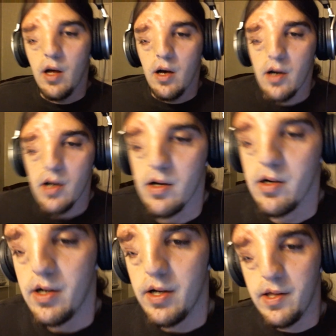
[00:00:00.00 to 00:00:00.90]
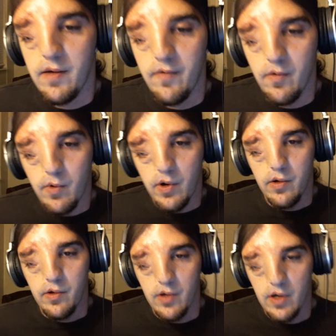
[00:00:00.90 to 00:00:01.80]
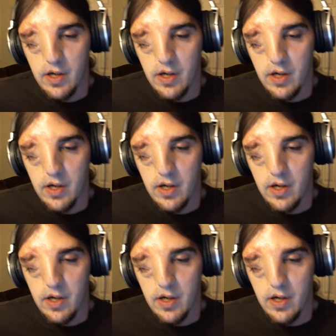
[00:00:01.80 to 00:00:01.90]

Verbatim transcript: uh, it's even worse. It, uh,